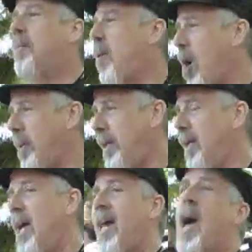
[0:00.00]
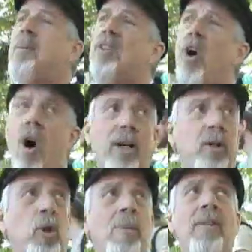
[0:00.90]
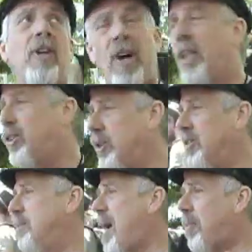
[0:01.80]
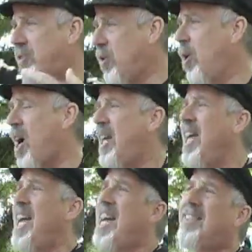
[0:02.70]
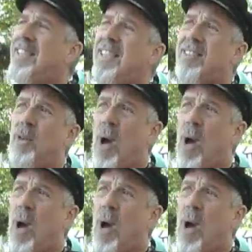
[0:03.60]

department, and I've been talking to her about the Contras and about what's going on. And she doesn't